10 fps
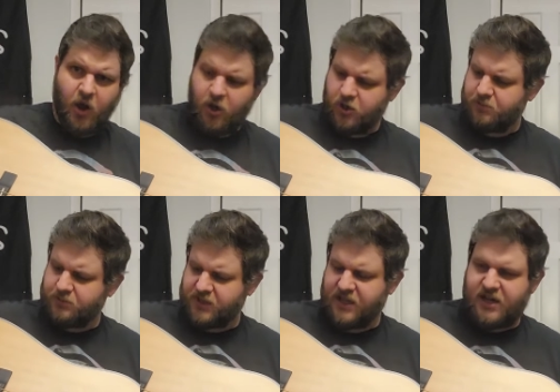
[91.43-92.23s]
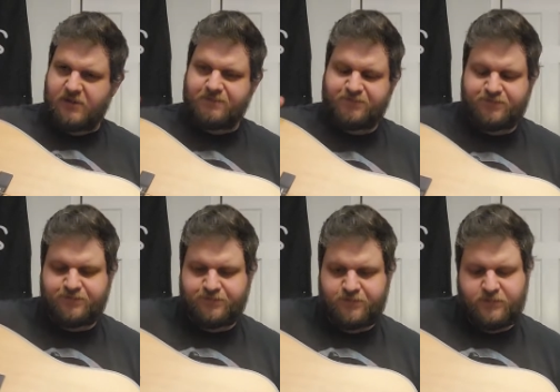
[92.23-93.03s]
horribly, um,
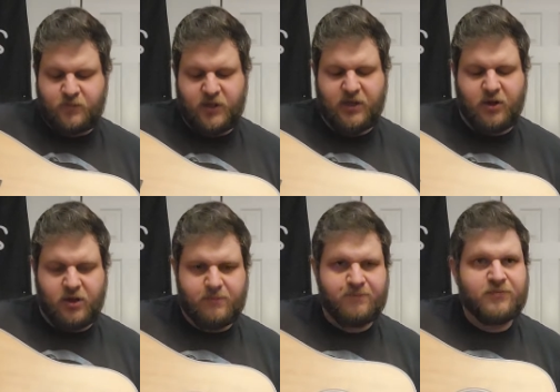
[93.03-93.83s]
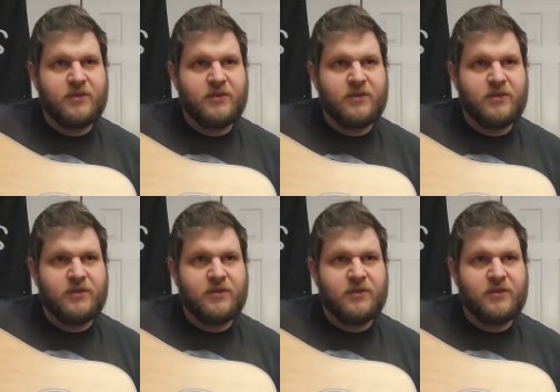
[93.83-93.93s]
what do you call them?